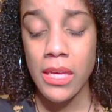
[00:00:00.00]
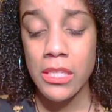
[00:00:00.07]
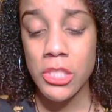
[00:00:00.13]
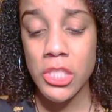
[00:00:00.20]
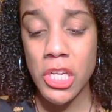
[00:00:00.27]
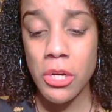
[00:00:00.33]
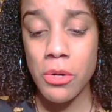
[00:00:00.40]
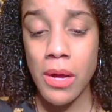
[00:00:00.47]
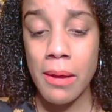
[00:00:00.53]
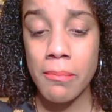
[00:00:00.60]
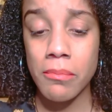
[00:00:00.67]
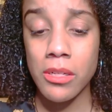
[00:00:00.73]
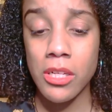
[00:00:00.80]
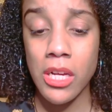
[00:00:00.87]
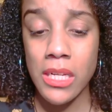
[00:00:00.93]
So
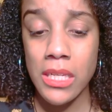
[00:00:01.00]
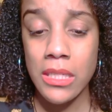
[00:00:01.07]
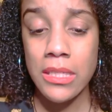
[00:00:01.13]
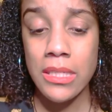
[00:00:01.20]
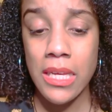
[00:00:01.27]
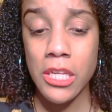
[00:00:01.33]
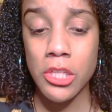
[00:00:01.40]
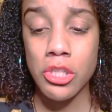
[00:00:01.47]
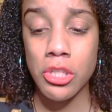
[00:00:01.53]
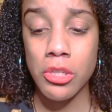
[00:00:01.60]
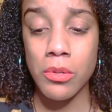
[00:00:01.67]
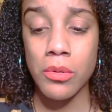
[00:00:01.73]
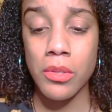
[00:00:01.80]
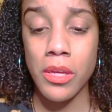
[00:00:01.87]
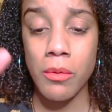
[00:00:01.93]
I'm gonna say
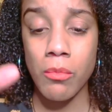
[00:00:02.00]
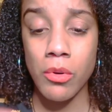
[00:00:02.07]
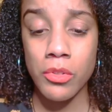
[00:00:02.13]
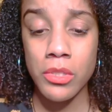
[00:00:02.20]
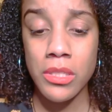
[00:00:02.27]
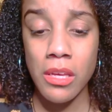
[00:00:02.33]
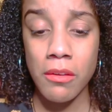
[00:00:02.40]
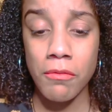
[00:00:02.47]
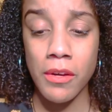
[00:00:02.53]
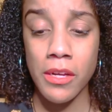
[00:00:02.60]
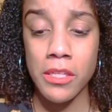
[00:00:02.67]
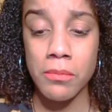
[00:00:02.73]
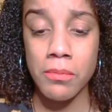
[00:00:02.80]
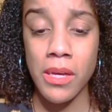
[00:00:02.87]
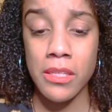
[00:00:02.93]
too, they will stay
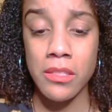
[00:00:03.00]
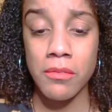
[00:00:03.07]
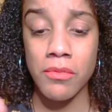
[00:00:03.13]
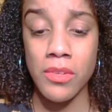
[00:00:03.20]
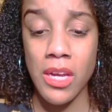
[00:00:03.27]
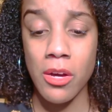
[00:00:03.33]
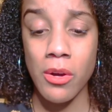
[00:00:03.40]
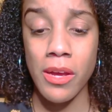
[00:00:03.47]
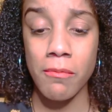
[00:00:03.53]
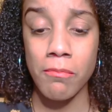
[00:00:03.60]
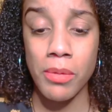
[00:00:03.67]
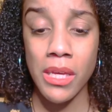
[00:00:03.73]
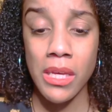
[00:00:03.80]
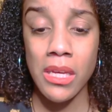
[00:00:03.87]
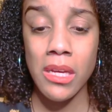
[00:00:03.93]
friends, but as of now, I'm
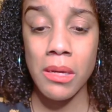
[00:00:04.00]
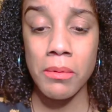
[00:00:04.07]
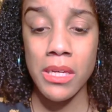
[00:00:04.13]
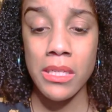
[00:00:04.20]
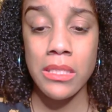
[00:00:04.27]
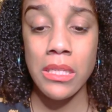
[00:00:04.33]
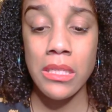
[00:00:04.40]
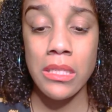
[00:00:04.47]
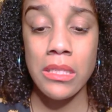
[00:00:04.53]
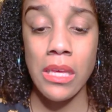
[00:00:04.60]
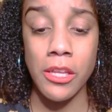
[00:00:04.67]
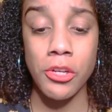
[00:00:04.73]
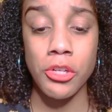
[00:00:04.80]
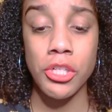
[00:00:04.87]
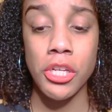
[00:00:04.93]
picking up, guys, that this
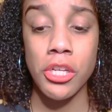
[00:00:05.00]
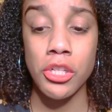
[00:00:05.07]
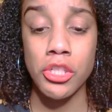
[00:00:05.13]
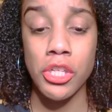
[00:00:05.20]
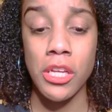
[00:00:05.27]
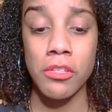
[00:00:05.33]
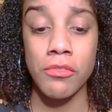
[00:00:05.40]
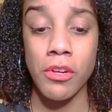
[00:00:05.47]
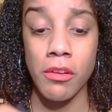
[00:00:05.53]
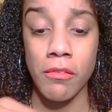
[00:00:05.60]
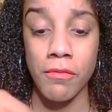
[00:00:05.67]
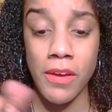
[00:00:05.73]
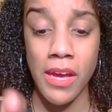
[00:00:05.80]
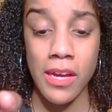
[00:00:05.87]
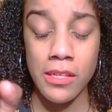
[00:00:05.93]
energy could change very
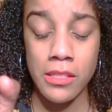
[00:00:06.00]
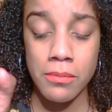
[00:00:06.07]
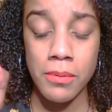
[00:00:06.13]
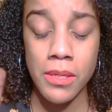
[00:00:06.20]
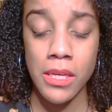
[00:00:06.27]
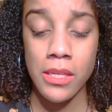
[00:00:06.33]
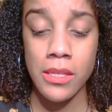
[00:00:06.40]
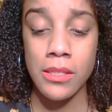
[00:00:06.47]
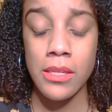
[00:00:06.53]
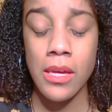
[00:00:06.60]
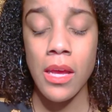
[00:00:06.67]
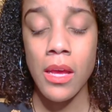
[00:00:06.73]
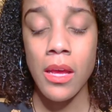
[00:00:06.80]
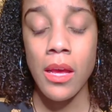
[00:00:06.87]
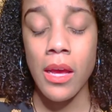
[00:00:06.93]
fast because
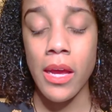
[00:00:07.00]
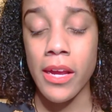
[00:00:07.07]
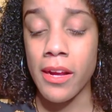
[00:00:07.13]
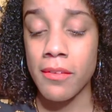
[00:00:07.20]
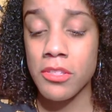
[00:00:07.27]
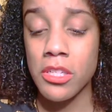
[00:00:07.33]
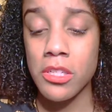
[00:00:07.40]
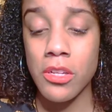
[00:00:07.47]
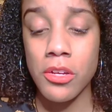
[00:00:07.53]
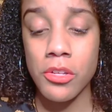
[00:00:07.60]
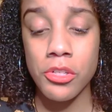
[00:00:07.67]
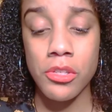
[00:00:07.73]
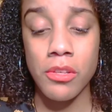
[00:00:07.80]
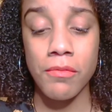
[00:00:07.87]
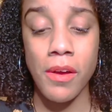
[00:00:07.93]
I have to
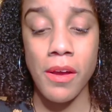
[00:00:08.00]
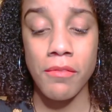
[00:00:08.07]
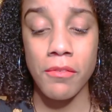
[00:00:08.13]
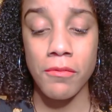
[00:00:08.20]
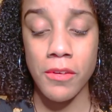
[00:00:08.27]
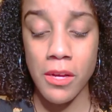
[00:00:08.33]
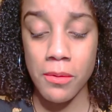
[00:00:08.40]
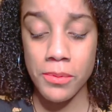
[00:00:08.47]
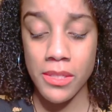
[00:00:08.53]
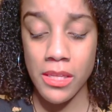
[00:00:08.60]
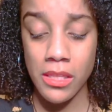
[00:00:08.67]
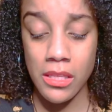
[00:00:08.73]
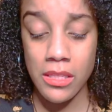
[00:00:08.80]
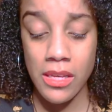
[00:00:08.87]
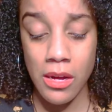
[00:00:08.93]
acknowledge the Five of Cups
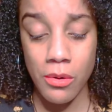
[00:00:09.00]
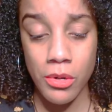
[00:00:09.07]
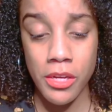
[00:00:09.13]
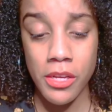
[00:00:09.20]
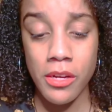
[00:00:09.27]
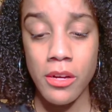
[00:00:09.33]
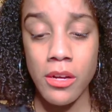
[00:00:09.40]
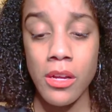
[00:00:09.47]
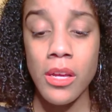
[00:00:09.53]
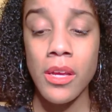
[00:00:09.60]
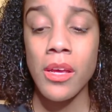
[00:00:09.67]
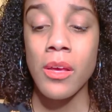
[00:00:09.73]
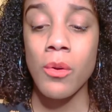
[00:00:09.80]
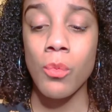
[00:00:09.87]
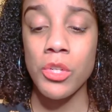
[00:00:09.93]
and the Tower here,
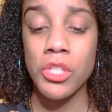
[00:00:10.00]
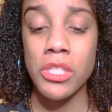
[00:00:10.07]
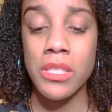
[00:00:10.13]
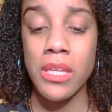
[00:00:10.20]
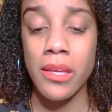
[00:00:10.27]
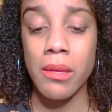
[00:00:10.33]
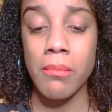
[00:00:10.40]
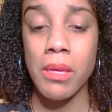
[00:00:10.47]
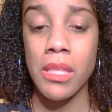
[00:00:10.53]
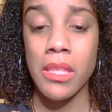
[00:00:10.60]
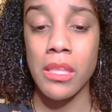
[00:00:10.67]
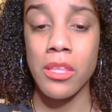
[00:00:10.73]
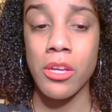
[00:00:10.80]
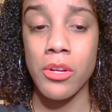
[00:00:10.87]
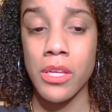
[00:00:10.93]
which is telling me
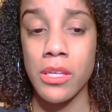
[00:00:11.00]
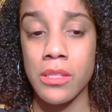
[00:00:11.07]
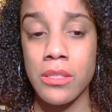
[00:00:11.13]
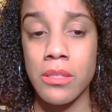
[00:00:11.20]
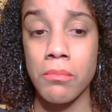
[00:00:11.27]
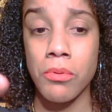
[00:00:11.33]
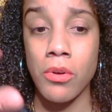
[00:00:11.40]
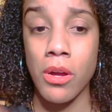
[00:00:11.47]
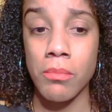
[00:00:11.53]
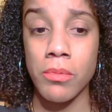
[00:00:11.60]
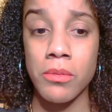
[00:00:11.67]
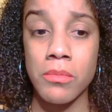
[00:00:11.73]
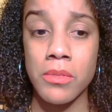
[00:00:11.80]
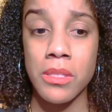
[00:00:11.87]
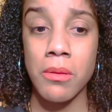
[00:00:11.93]
that there is some
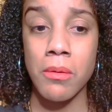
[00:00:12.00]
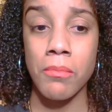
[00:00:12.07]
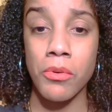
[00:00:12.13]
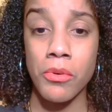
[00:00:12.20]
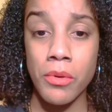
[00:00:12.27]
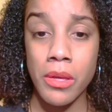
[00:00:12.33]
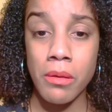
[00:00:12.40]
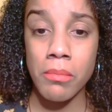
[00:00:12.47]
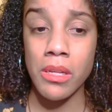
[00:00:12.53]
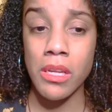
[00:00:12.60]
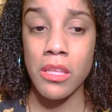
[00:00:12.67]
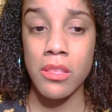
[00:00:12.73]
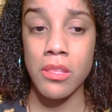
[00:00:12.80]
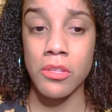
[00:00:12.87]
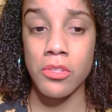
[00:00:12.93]
problems brewing
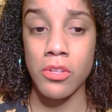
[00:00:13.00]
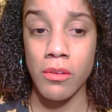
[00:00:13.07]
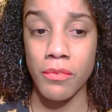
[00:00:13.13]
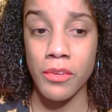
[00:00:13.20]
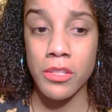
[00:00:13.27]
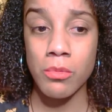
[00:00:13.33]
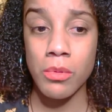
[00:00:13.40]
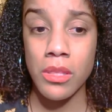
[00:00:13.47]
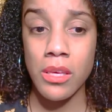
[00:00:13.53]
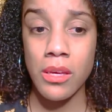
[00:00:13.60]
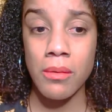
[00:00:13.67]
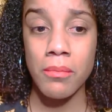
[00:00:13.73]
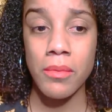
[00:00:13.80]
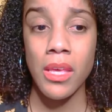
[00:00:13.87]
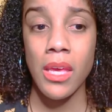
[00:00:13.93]
beneath the surface with
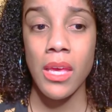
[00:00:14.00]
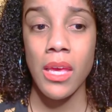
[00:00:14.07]
them,